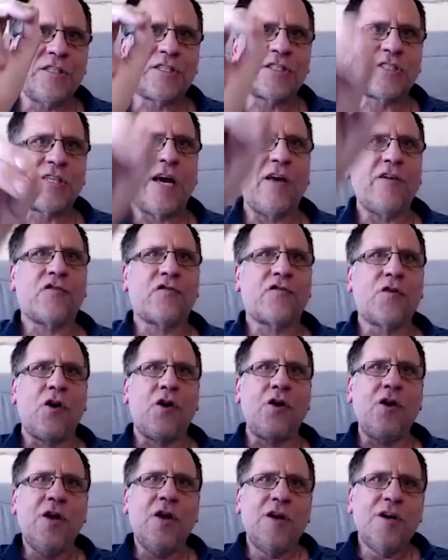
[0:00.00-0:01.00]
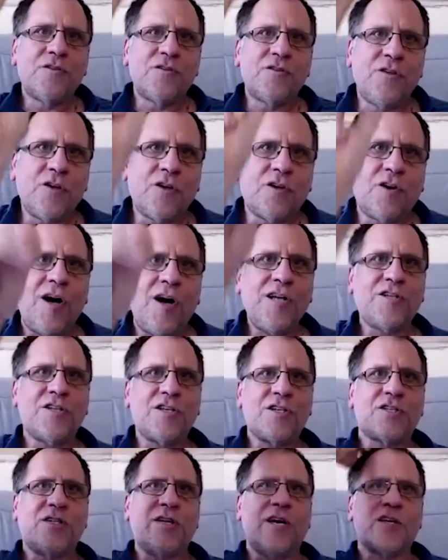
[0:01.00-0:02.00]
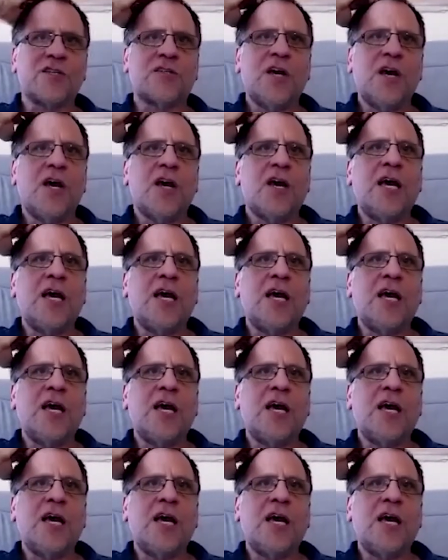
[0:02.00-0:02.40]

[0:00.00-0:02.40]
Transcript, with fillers: central to consciousness.